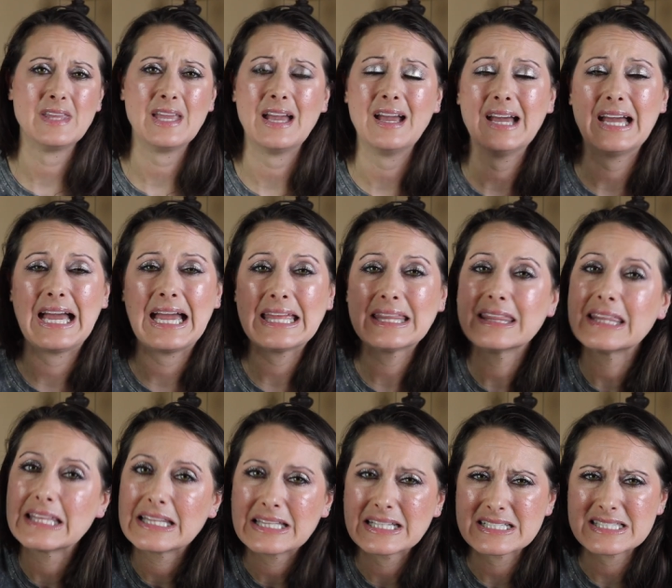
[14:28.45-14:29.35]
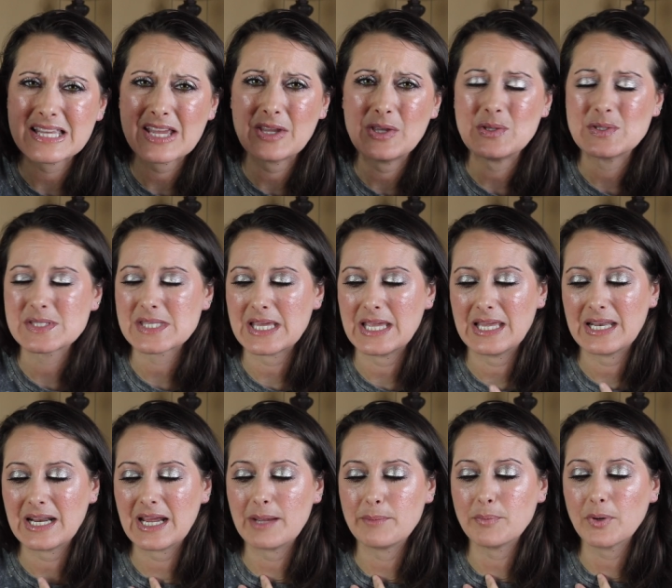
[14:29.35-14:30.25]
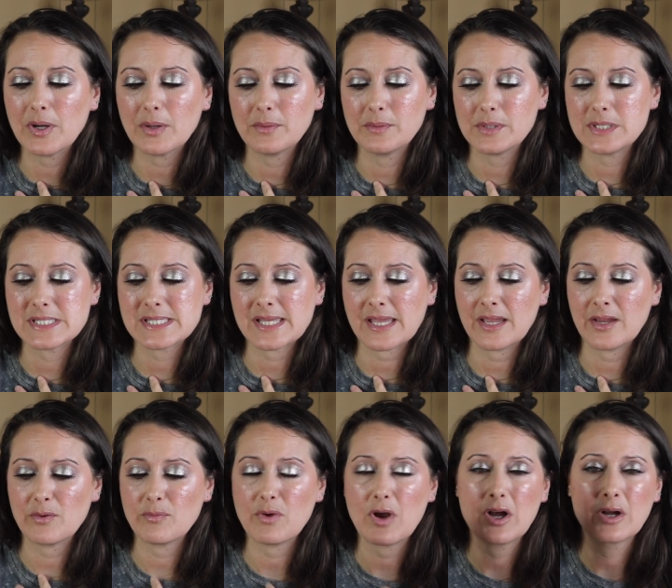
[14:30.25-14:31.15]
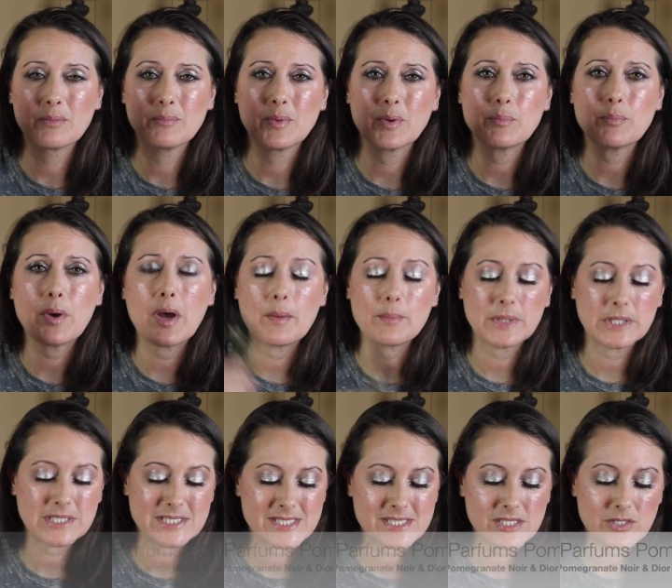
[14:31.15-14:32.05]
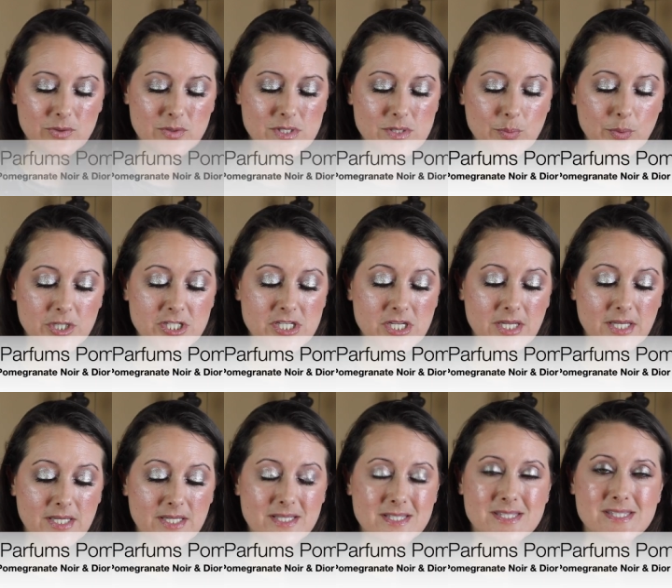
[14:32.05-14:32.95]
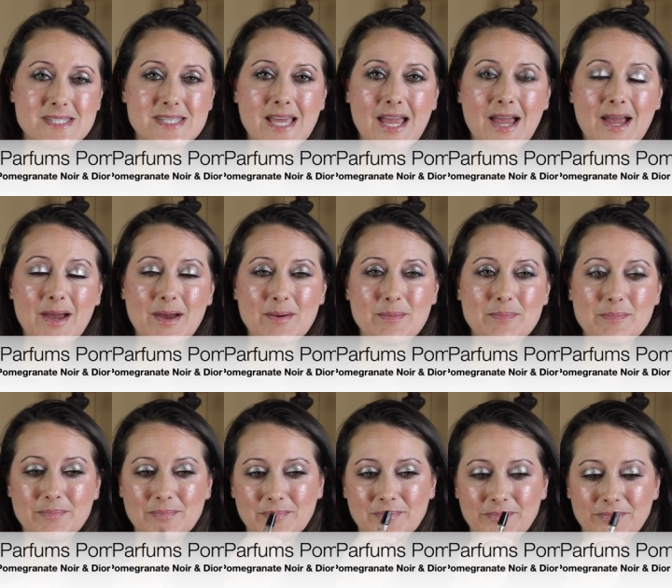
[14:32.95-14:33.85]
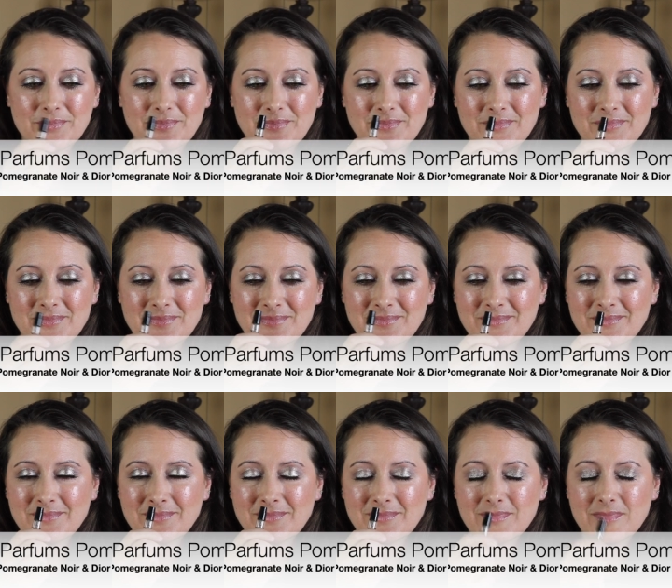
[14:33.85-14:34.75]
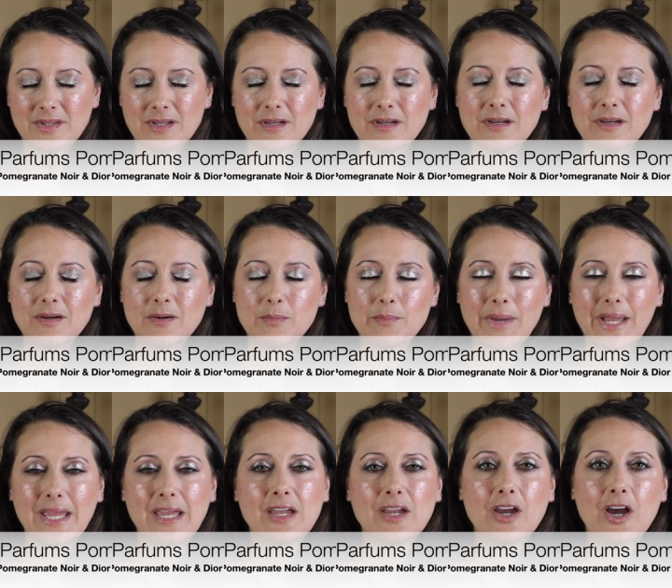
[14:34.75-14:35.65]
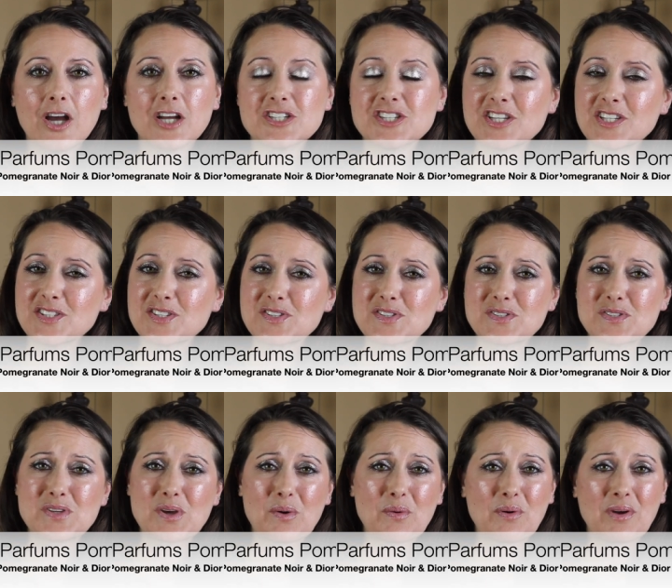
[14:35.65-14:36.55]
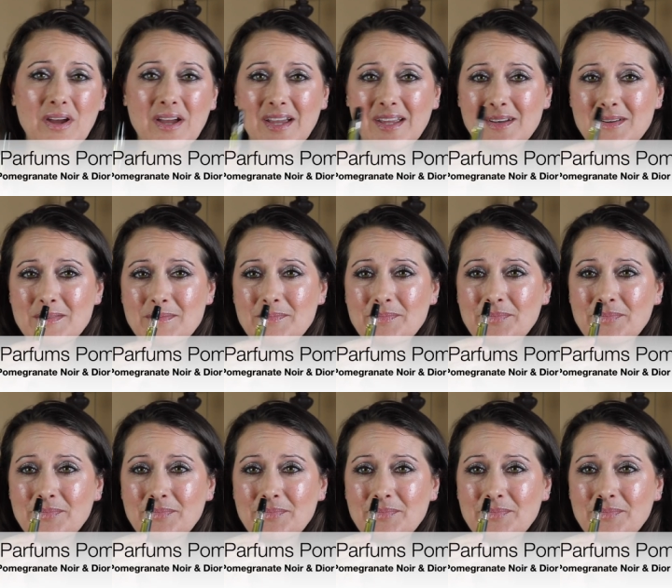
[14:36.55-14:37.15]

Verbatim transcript: Yeah, I think that's how you say it. I'm probably saying it wrong, but Pomalicious, which is, um, oh my gosh, it's so good.